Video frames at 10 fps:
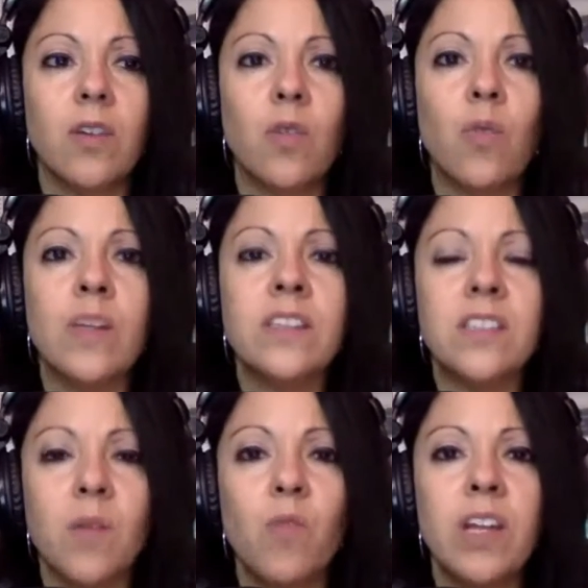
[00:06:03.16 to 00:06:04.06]
when
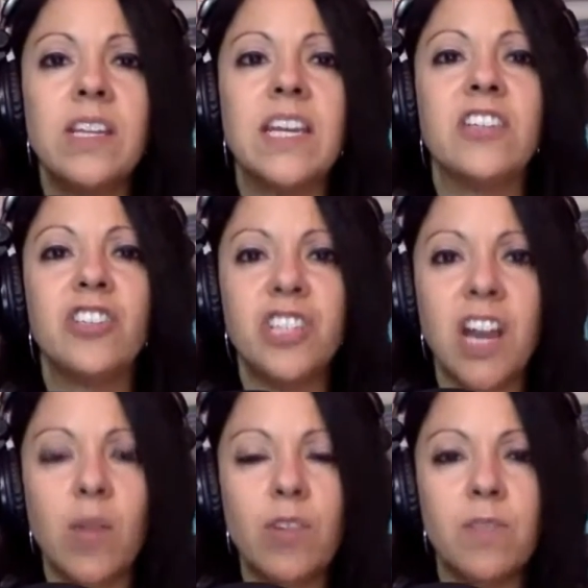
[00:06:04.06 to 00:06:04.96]
someone can
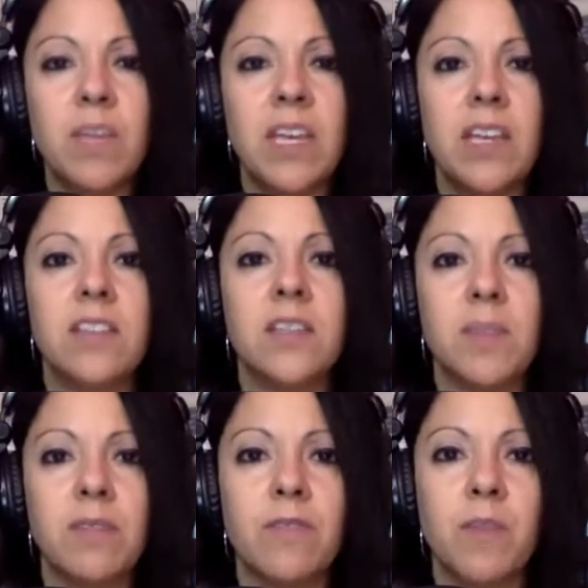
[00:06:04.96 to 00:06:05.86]
share with me some
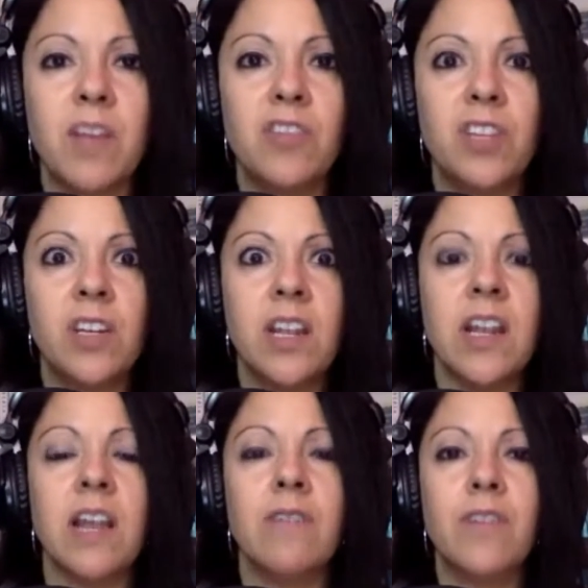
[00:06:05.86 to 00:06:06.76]
information
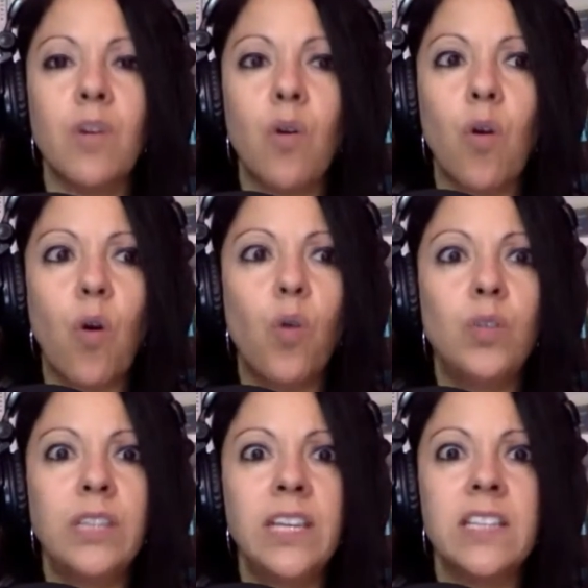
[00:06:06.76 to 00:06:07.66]
and I feel
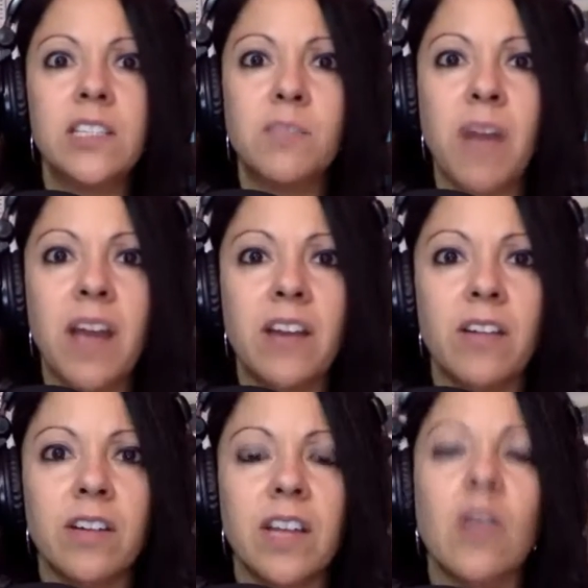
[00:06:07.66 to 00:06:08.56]
wholly
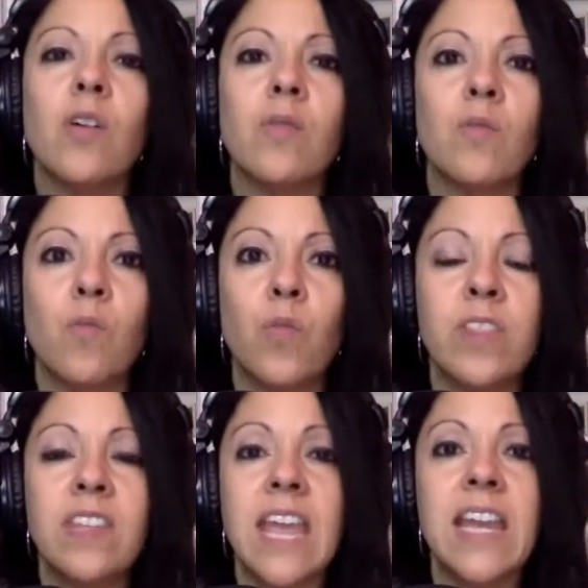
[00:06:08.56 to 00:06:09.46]
inspired
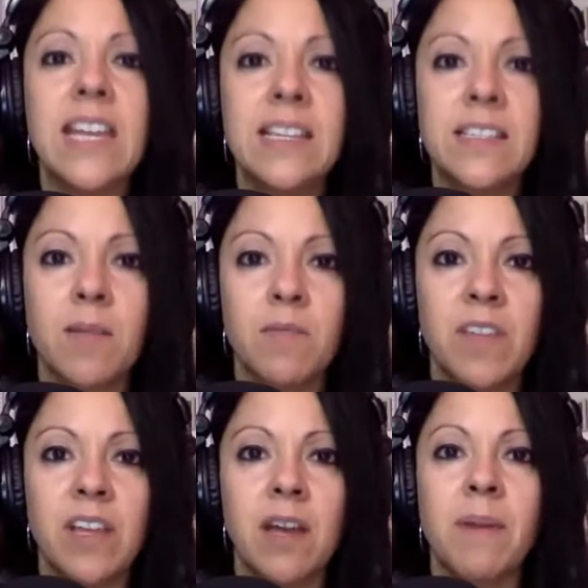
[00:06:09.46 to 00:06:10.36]
with gaining
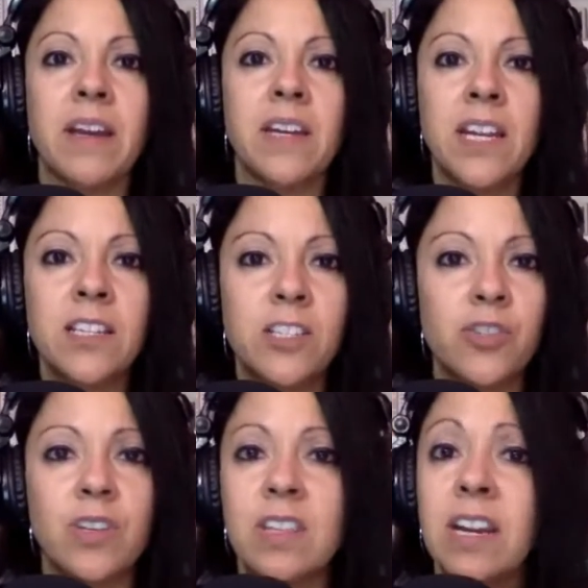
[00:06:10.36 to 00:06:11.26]
something about an
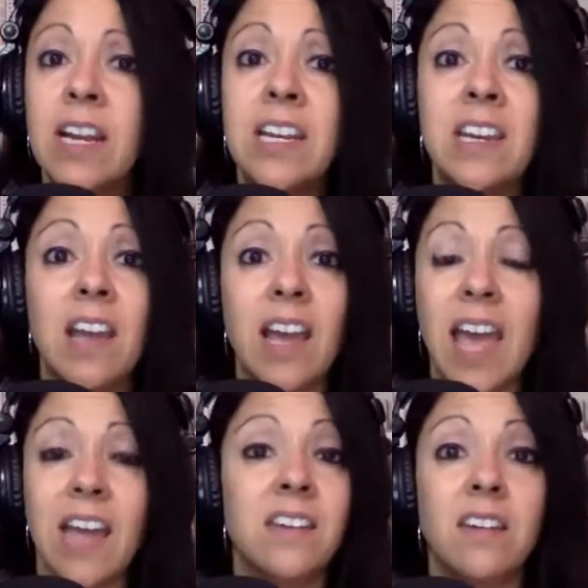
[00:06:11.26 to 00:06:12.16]
industry that I
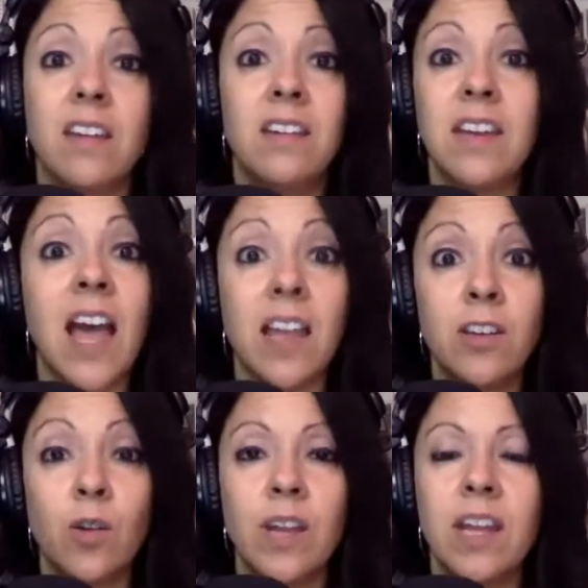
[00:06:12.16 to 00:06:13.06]
had not
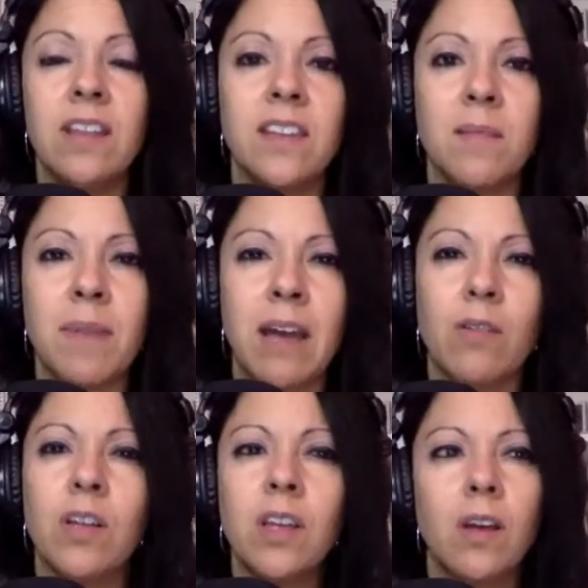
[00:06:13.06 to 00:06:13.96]
known anything
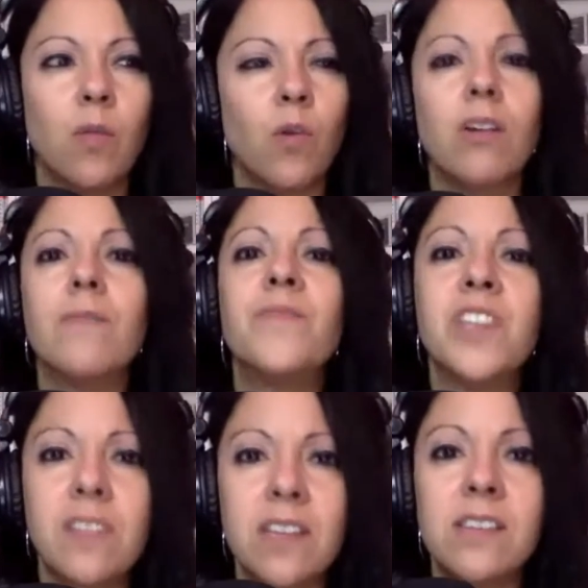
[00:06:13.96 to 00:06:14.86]
about, well,
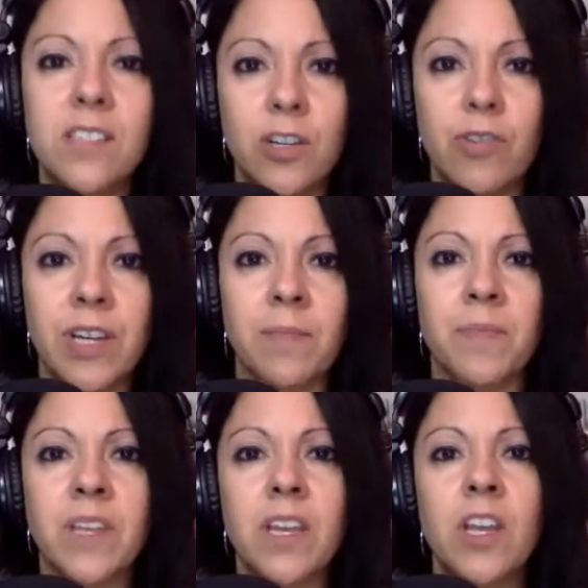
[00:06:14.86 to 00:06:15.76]
to this degree.
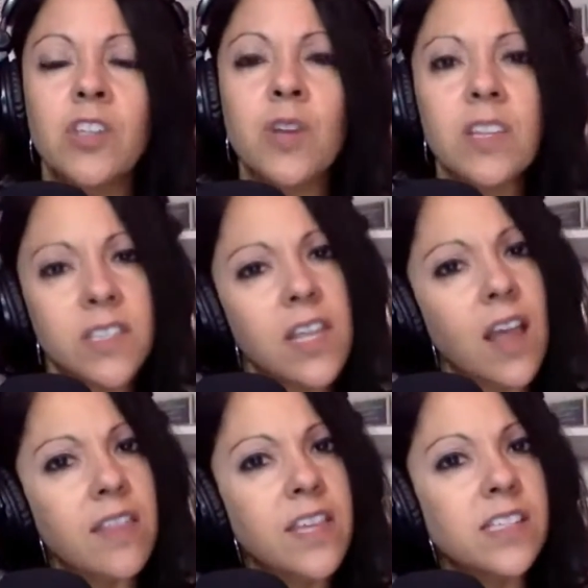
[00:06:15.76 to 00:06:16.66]
So
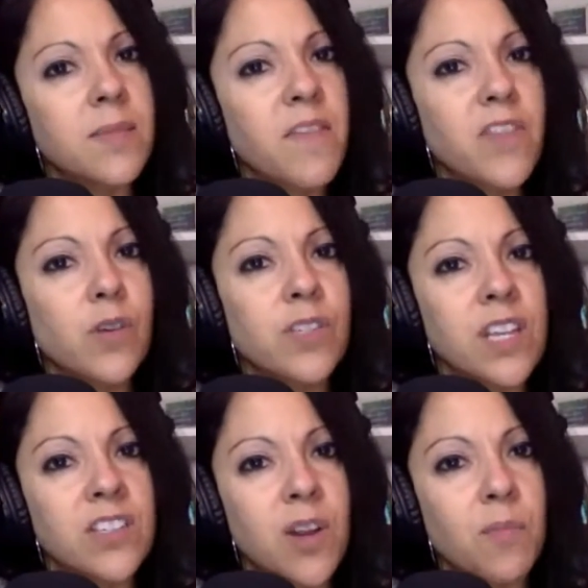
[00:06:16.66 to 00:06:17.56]
I think some of those
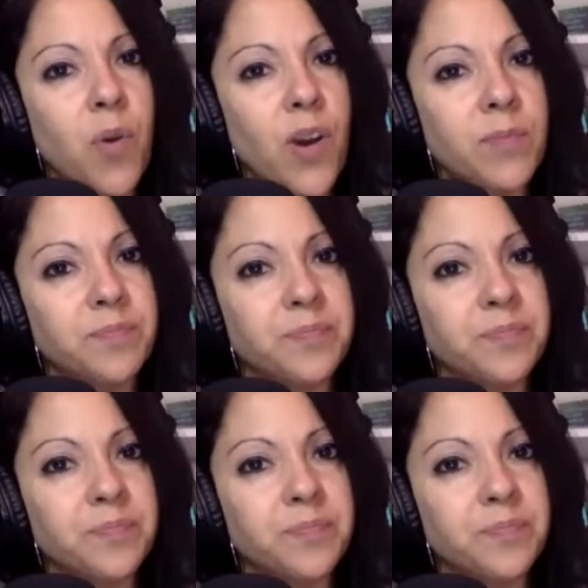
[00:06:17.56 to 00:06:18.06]
things are important.